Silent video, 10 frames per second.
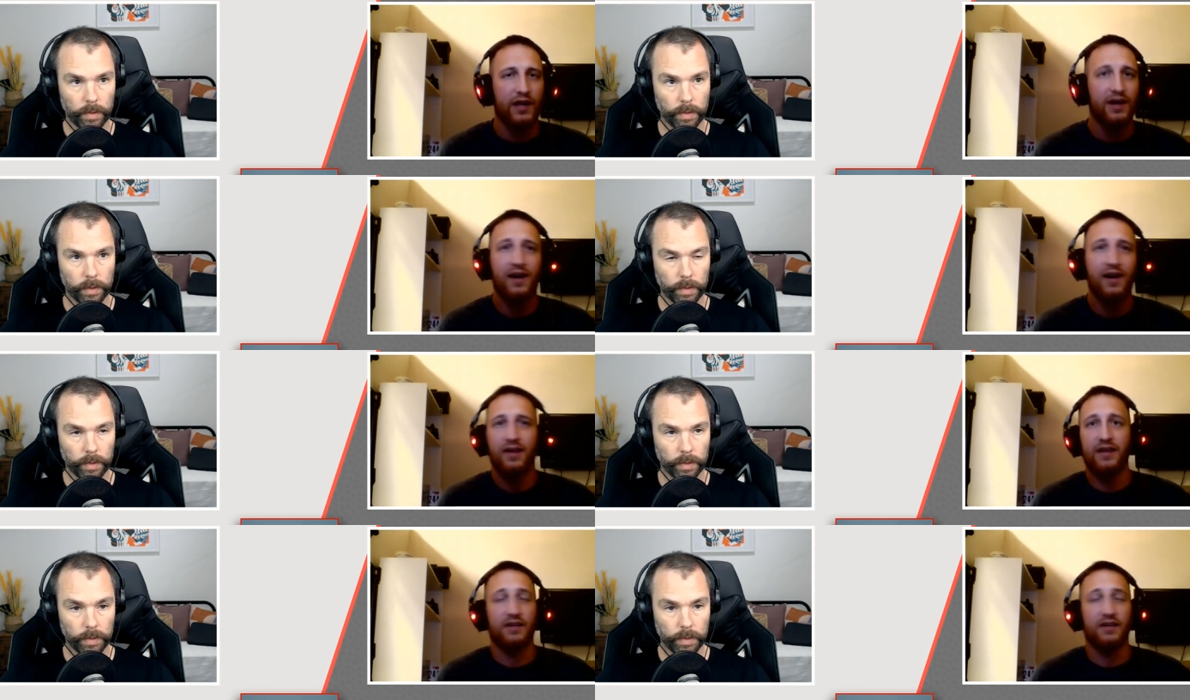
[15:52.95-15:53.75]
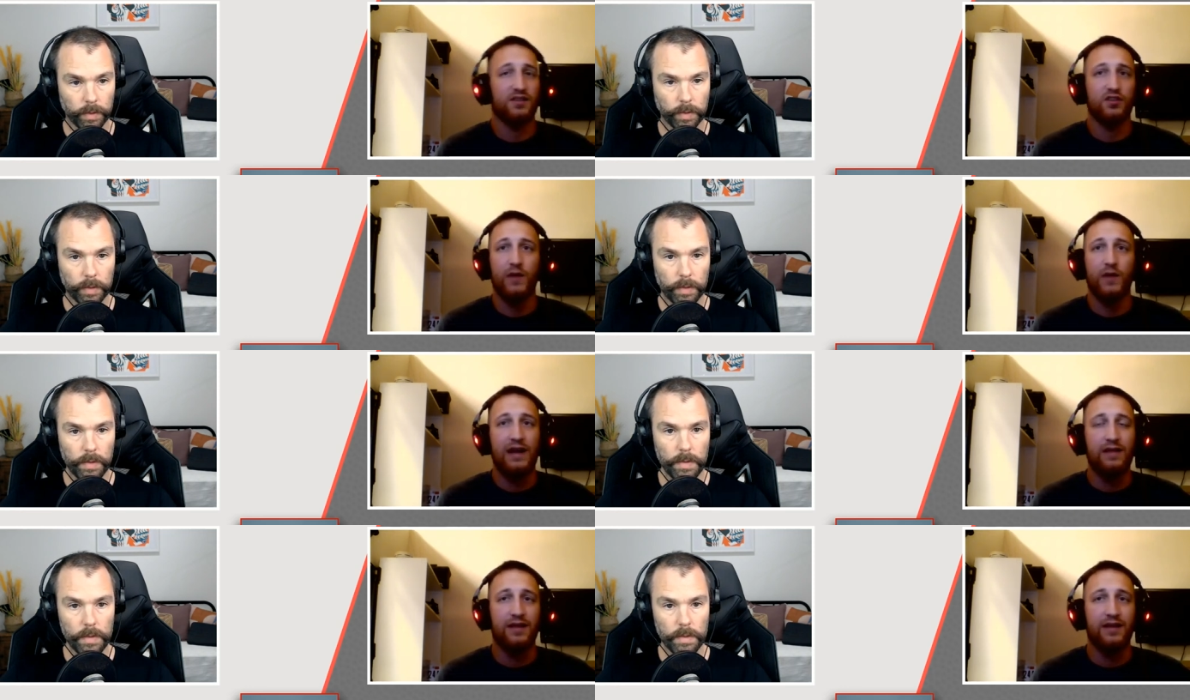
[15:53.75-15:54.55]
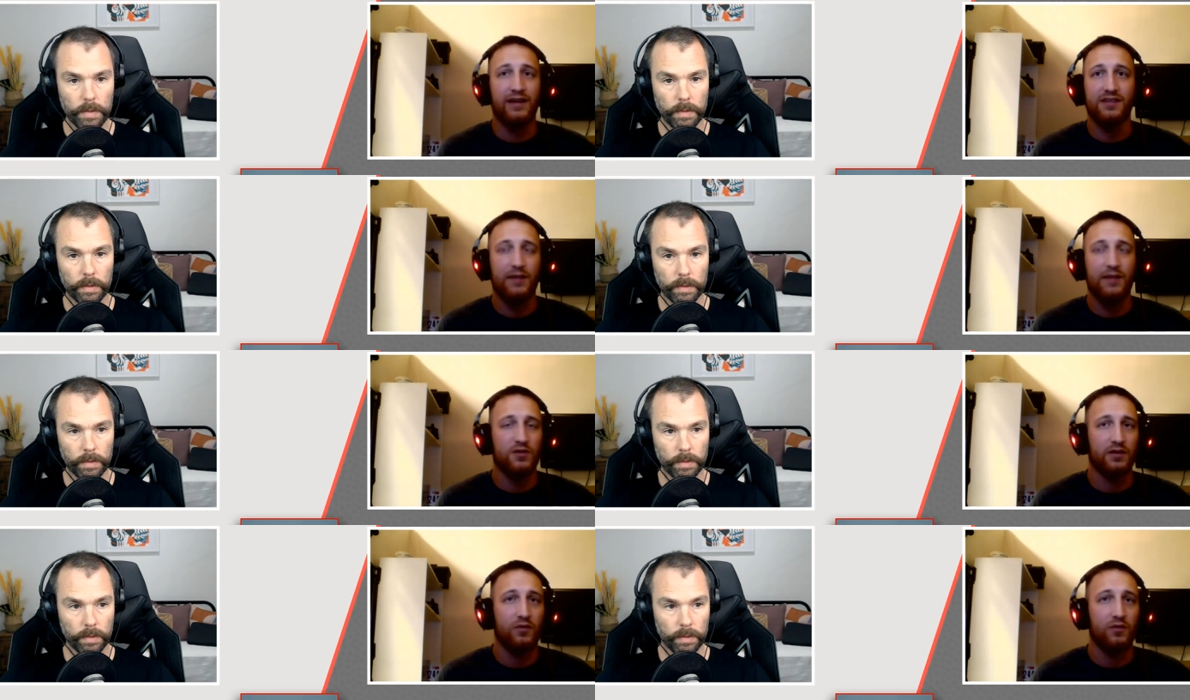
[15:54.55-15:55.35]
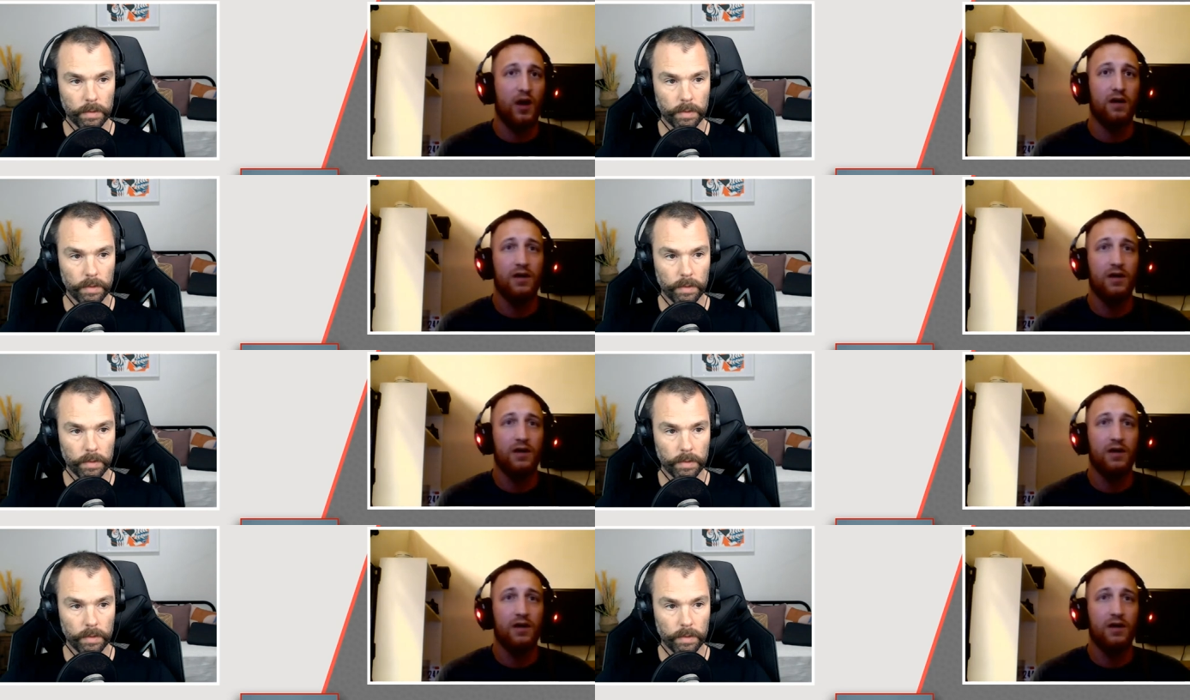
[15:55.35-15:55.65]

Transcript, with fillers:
Speaker 1: that doesn't do anything exceptionally well.